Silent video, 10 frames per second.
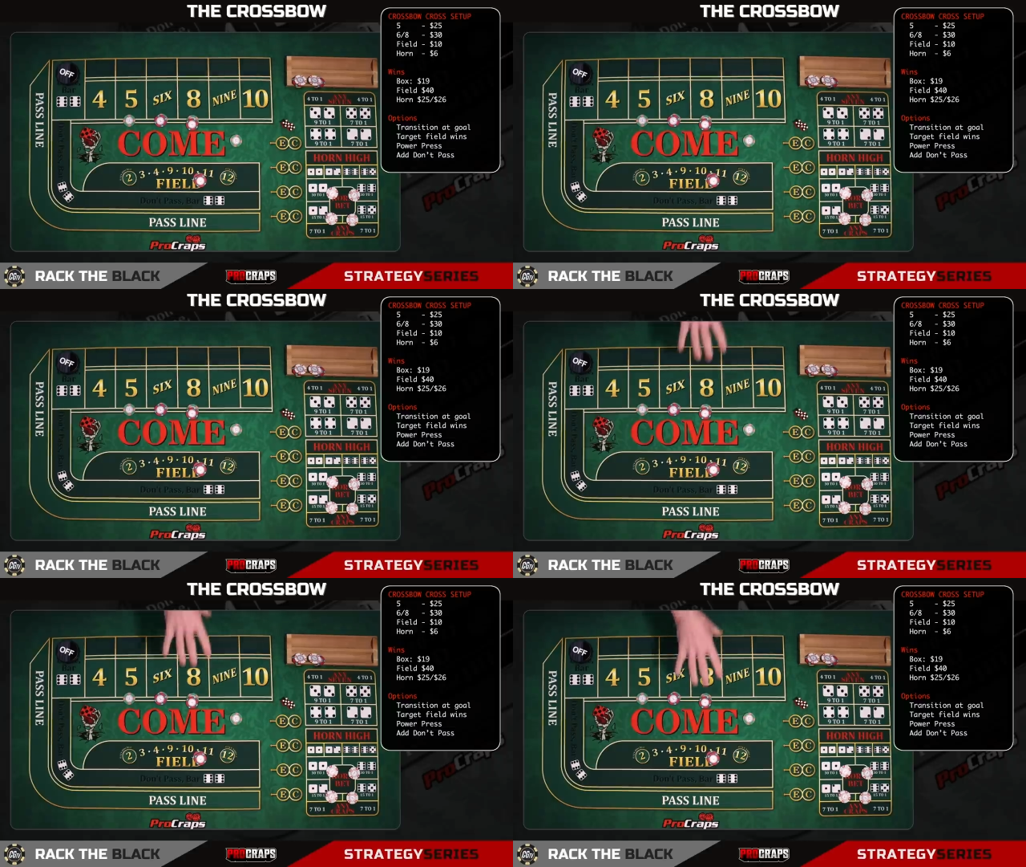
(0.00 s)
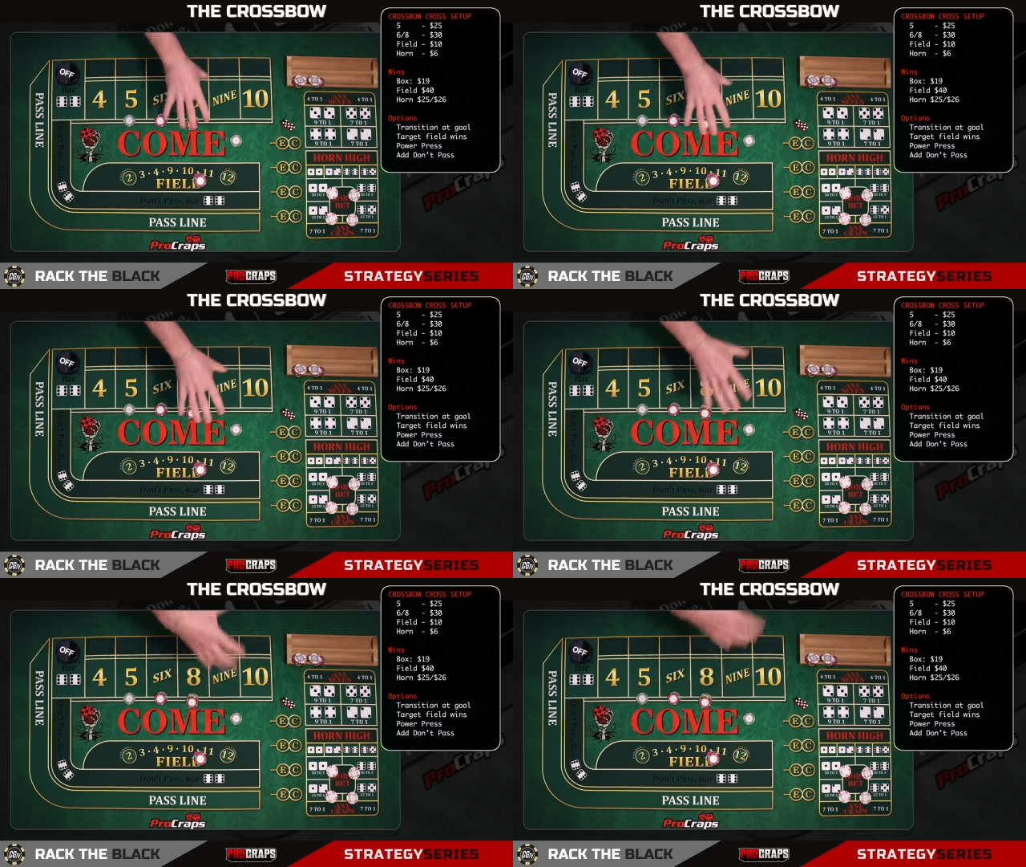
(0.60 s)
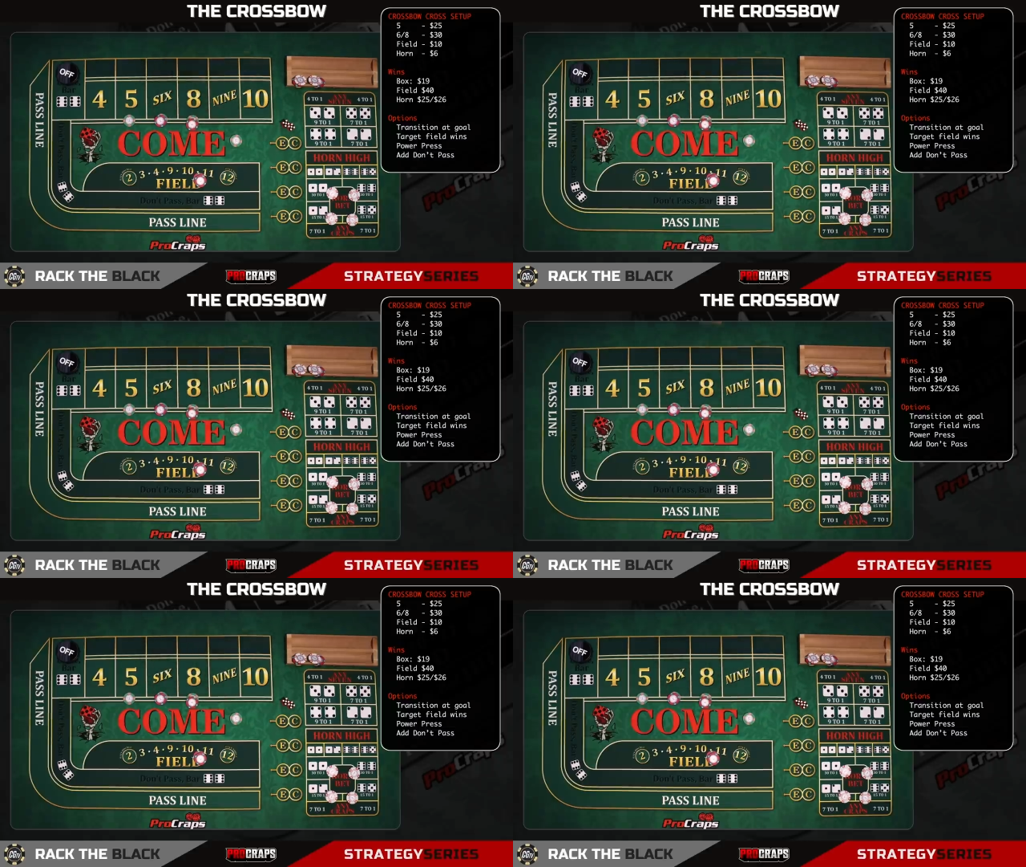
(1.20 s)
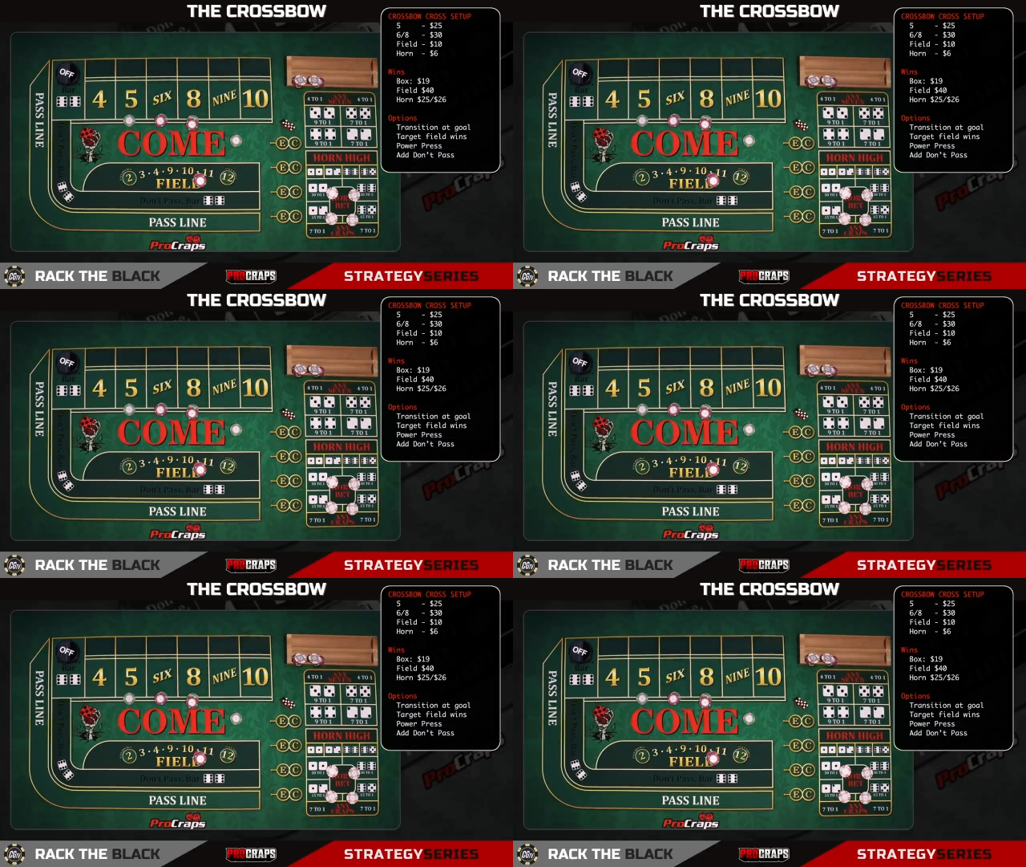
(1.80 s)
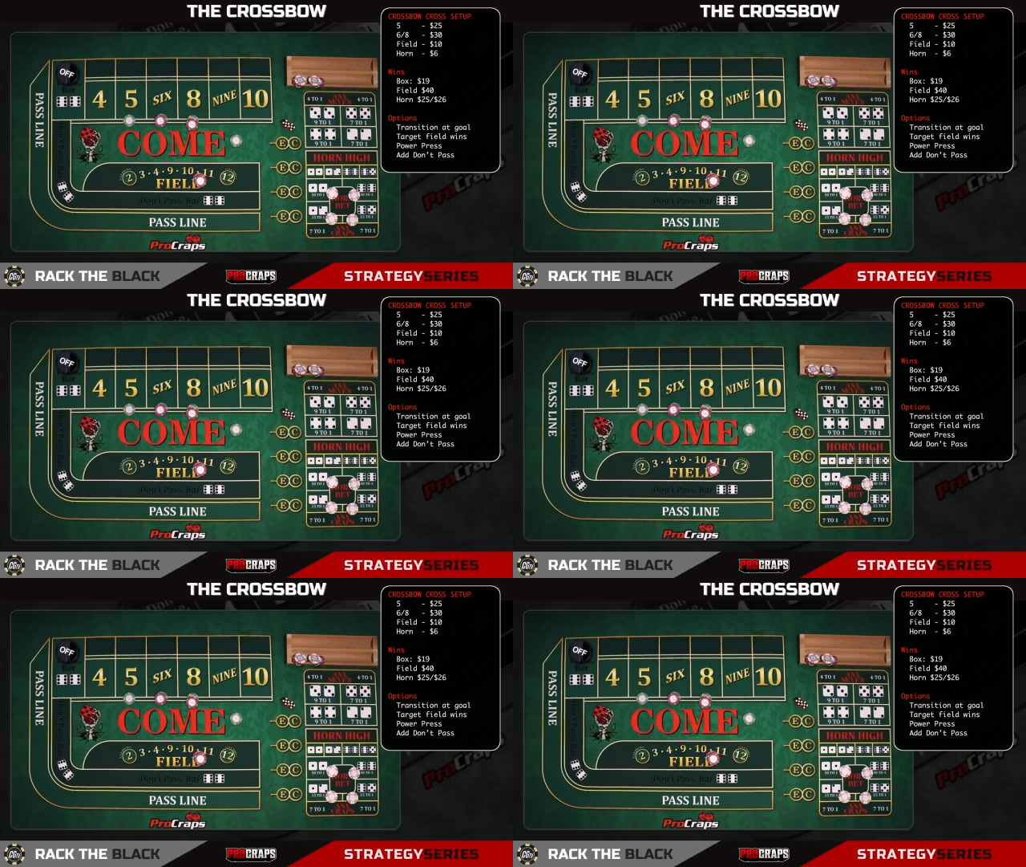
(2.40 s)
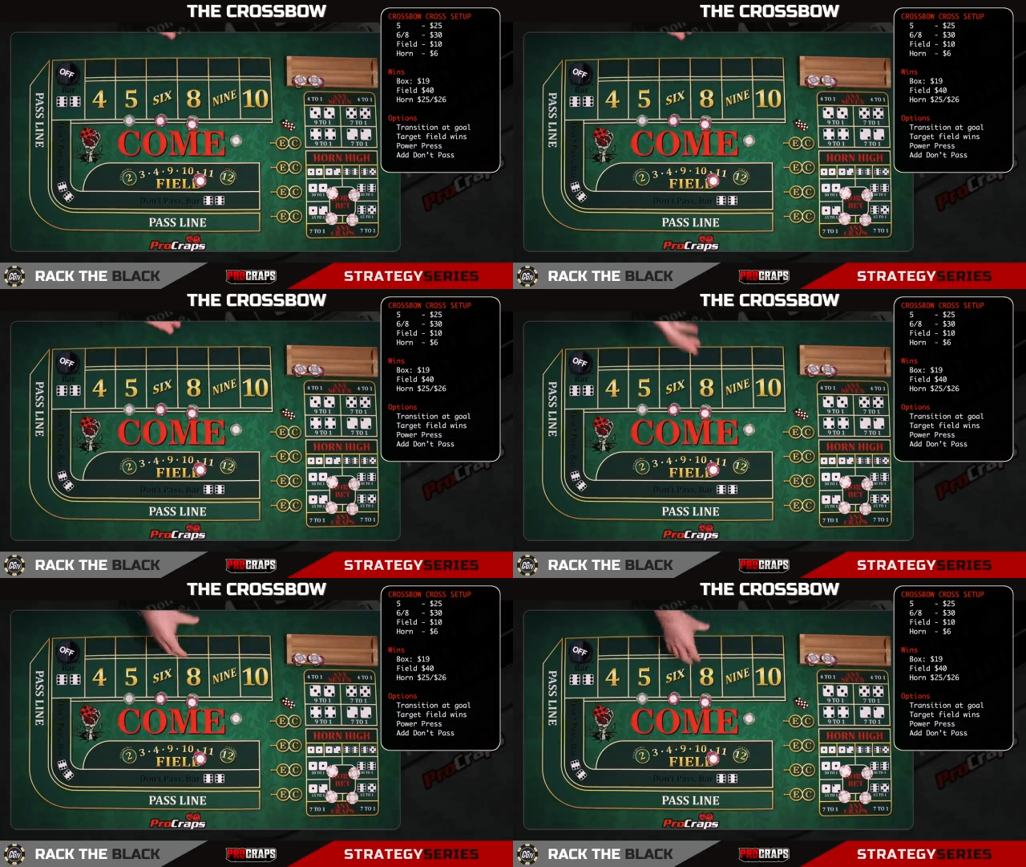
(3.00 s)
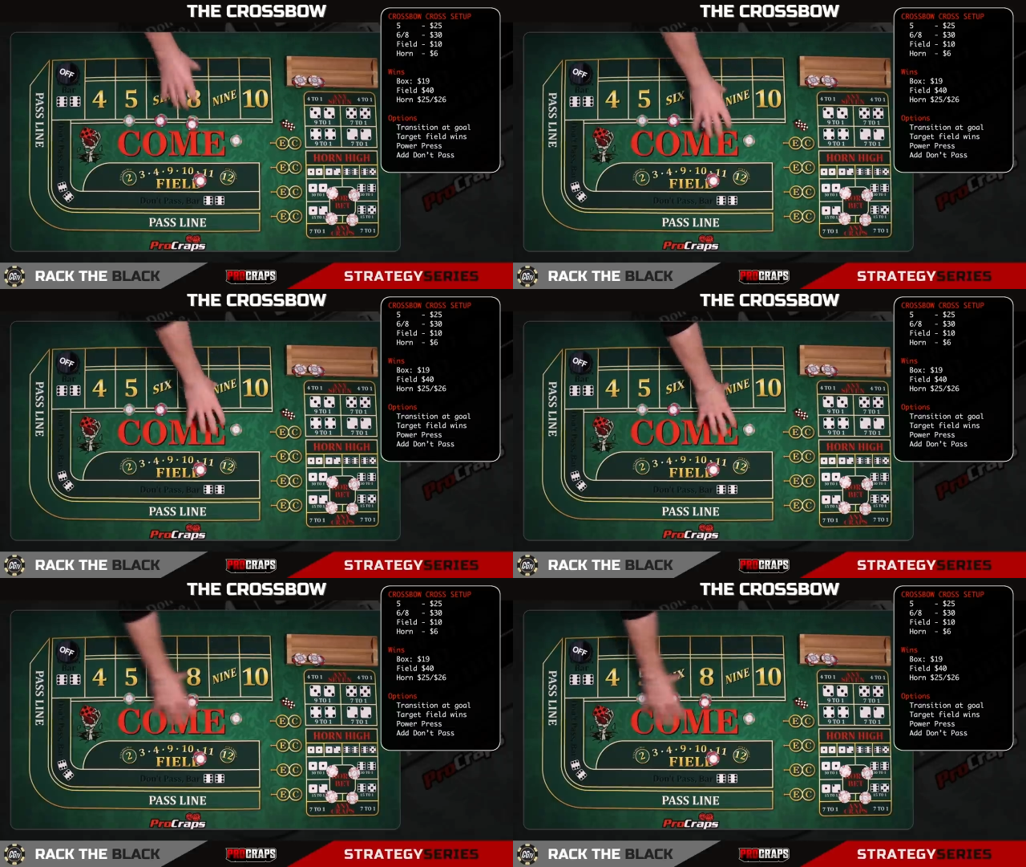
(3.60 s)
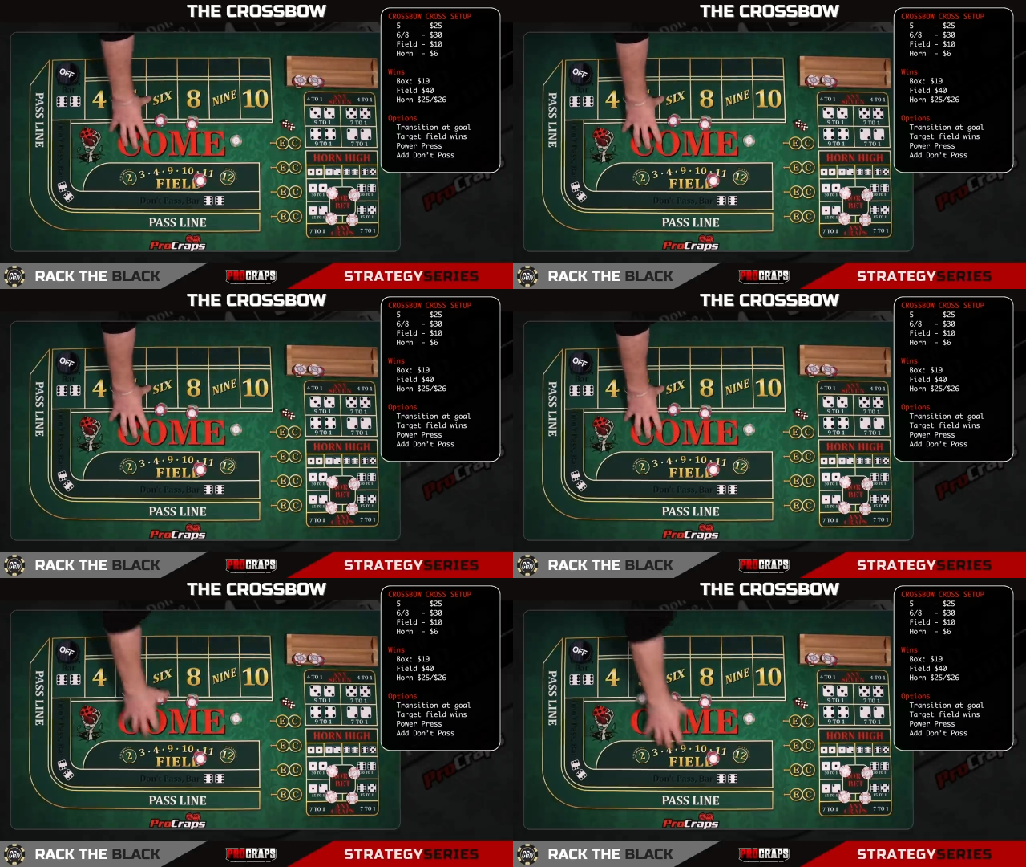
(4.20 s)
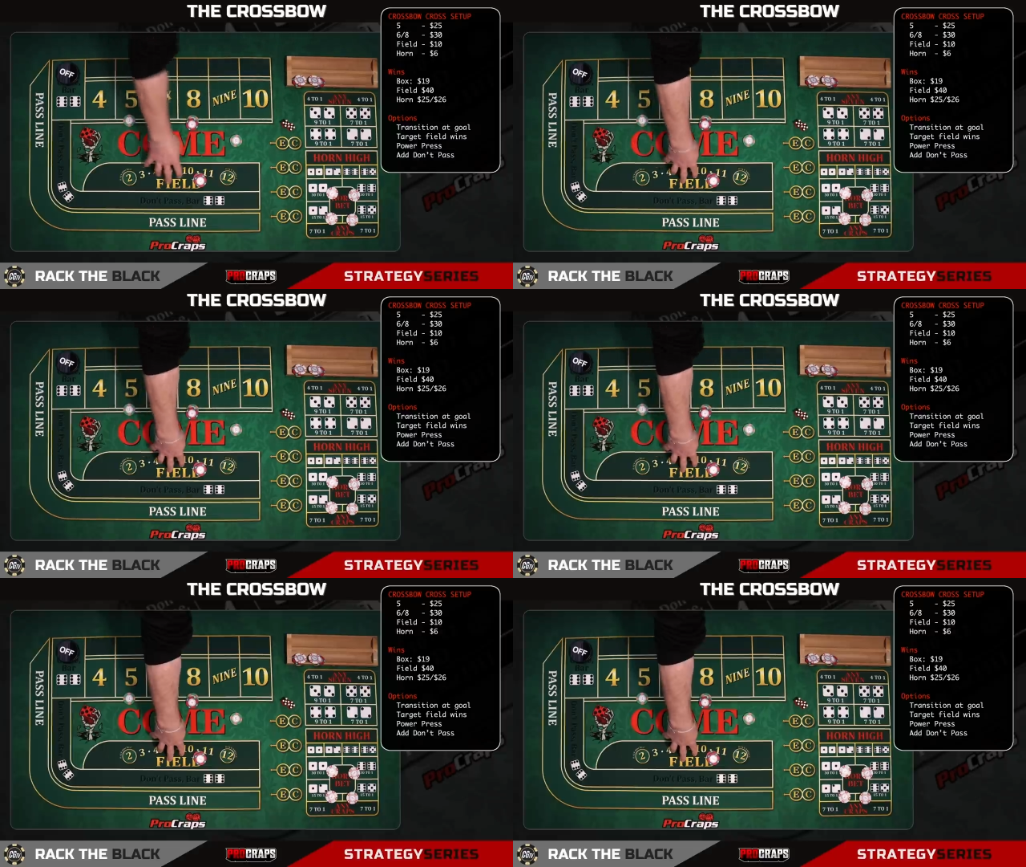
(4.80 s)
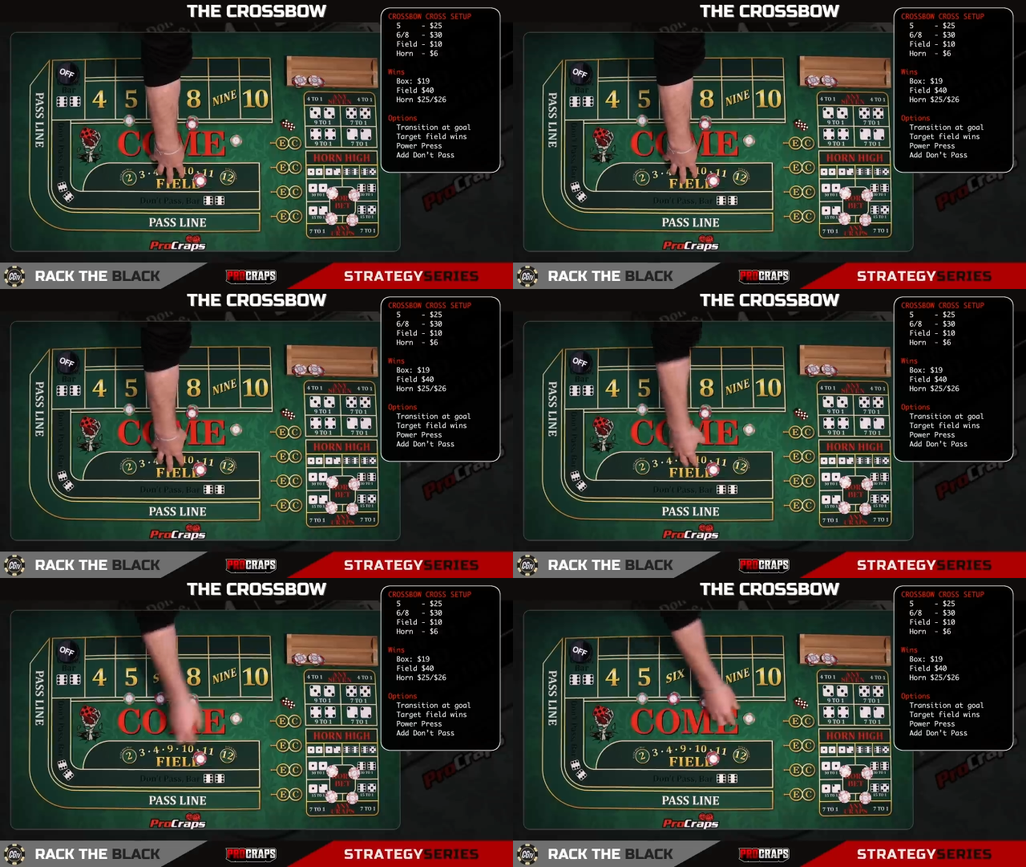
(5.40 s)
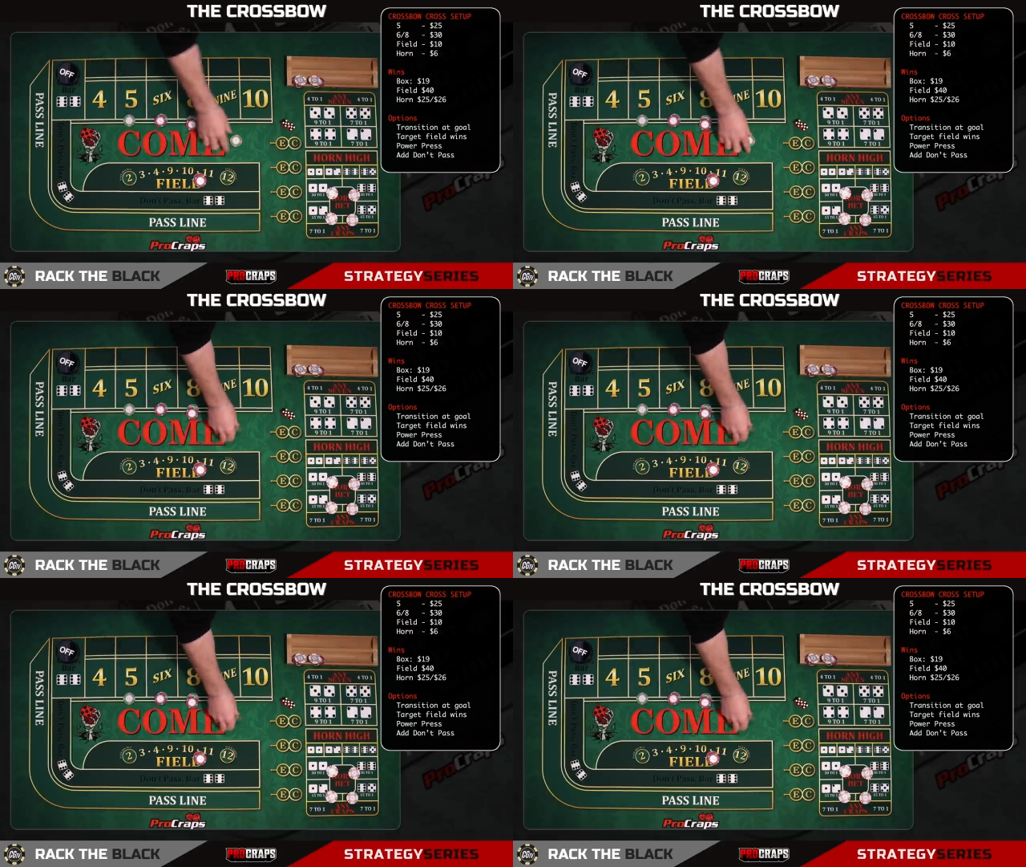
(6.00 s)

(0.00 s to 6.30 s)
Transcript: (no speaker visible)